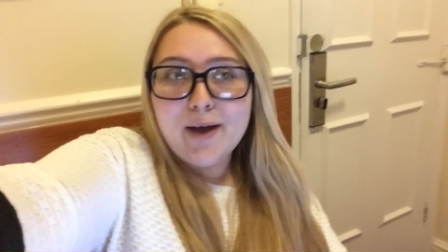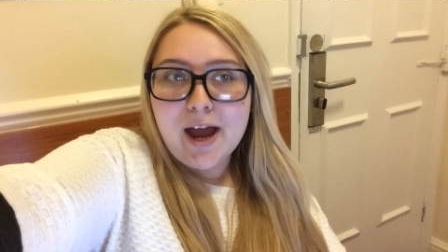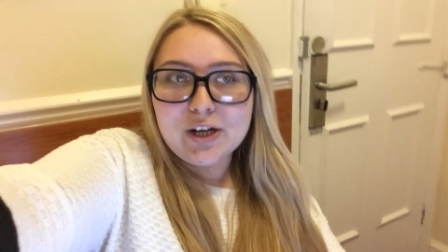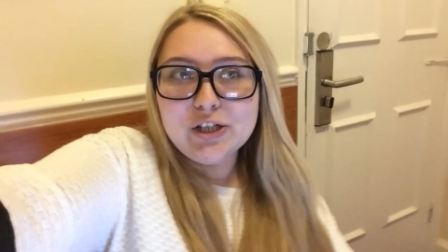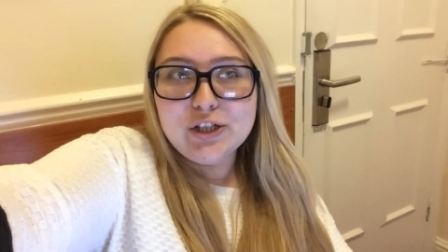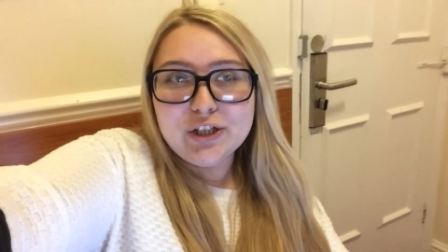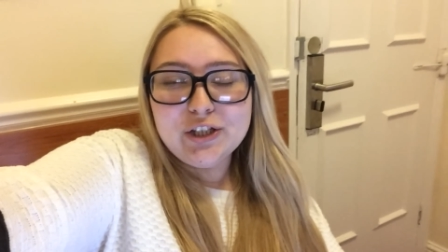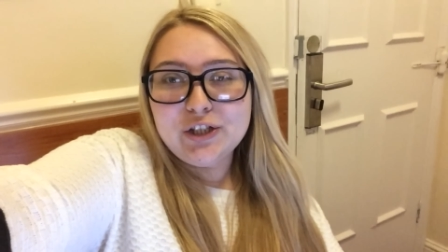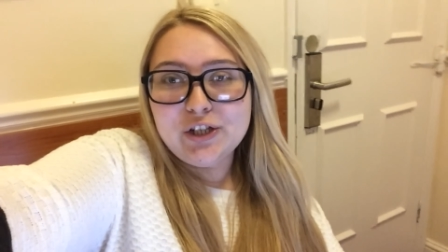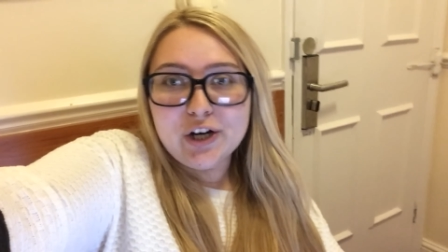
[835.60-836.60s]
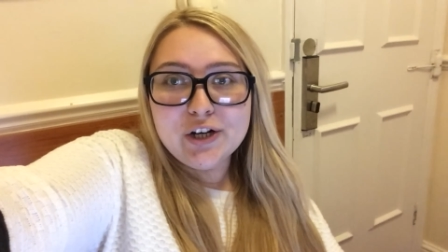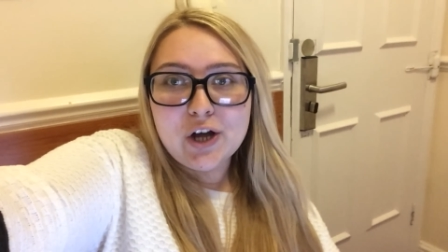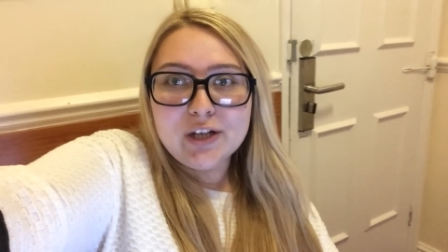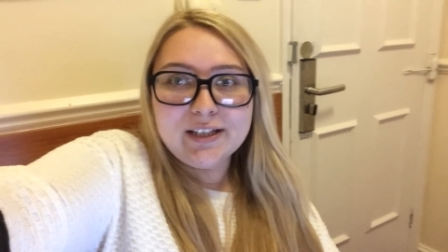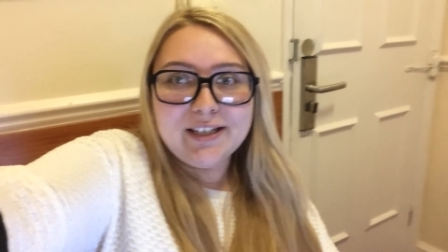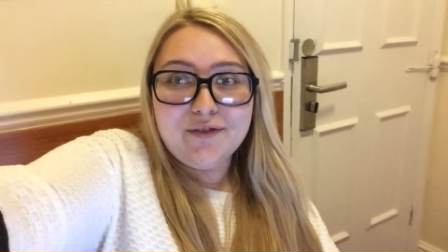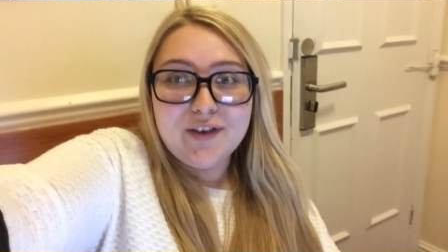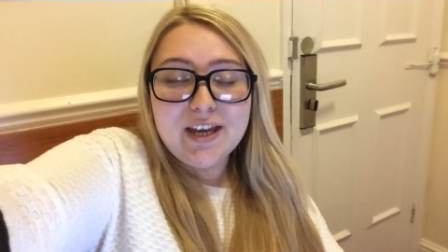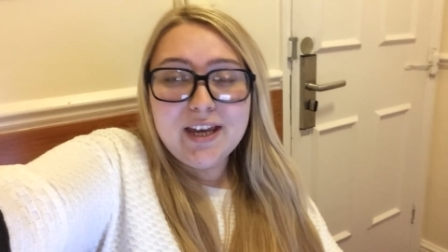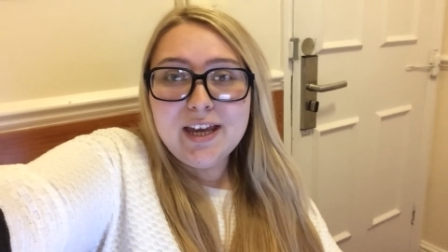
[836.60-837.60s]
Now I actually just turned on the
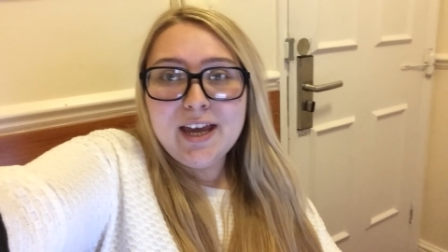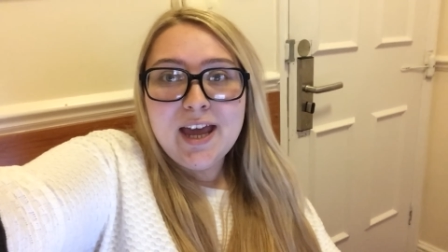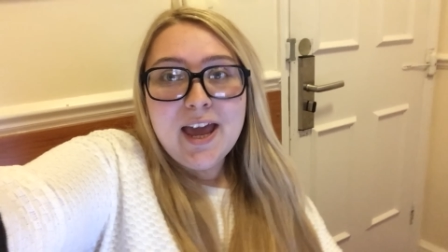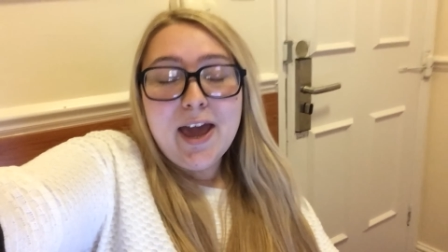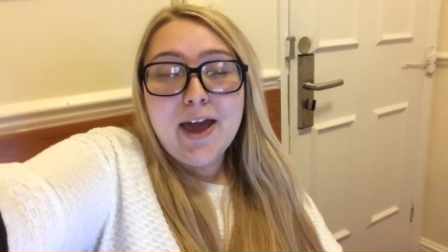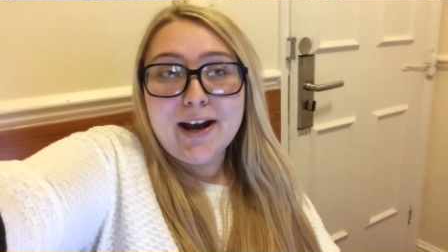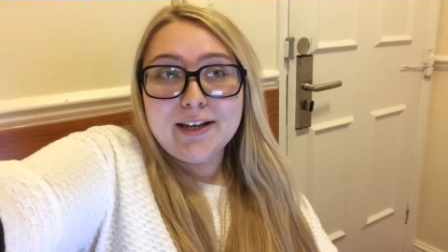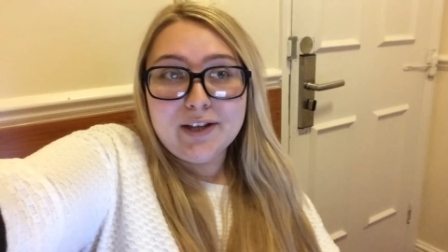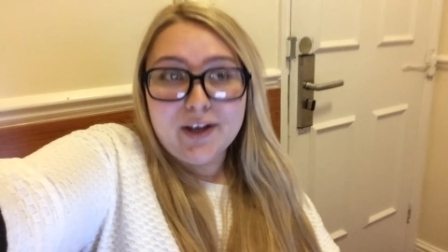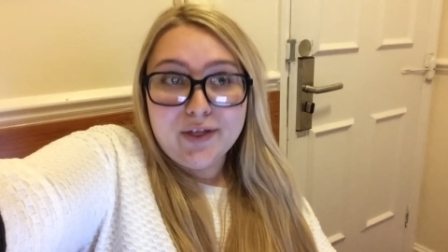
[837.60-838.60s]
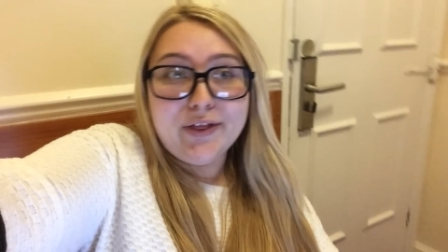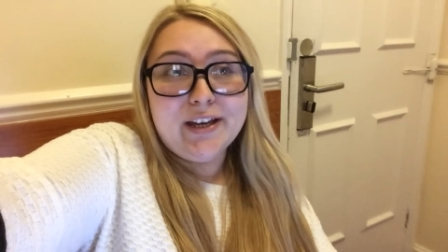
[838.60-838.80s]
TV and I saw